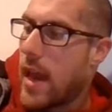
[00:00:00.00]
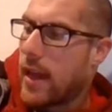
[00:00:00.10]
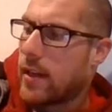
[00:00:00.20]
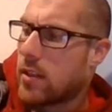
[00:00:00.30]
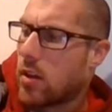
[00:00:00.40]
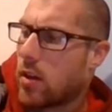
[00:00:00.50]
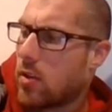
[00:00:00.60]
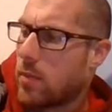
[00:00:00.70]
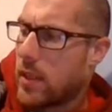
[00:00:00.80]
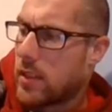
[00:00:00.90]

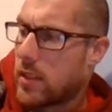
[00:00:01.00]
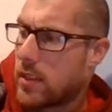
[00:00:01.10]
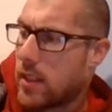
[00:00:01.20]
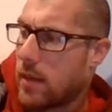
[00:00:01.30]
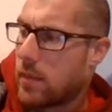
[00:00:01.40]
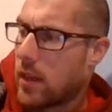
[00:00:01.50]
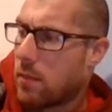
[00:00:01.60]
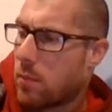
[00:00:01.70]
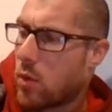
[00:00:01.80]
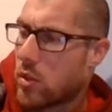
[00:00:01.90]
Encantado means the same thing
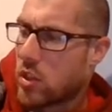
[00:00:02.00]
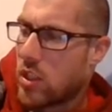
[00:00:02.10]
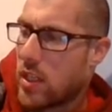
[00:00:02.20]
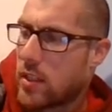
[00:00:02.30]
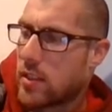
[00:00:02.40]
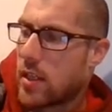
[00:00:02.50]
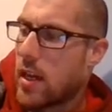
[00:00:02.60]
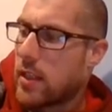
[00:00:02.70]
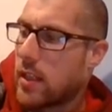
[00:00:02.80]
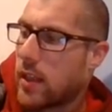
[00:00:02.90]
in Portuguese,
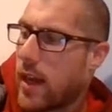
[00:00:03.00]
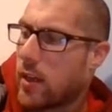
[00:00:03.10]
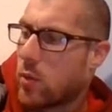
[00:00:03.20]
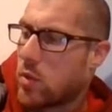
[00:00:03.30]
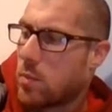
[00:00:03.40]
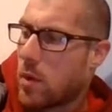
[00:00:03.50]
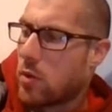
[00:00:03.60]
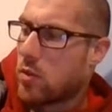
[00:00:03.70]
the language